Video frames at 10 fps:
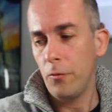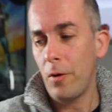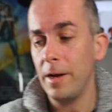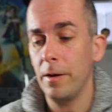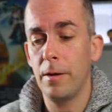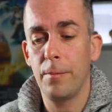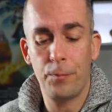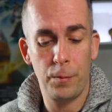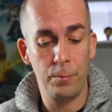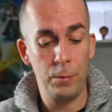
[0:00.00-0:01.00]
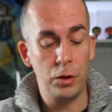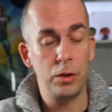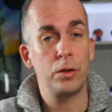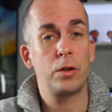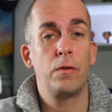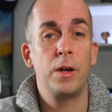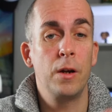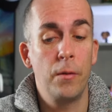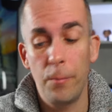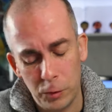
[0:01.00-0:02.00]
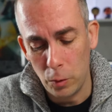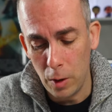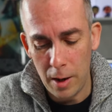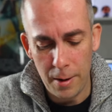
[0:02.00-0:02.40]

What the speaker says: Right, mission screen. So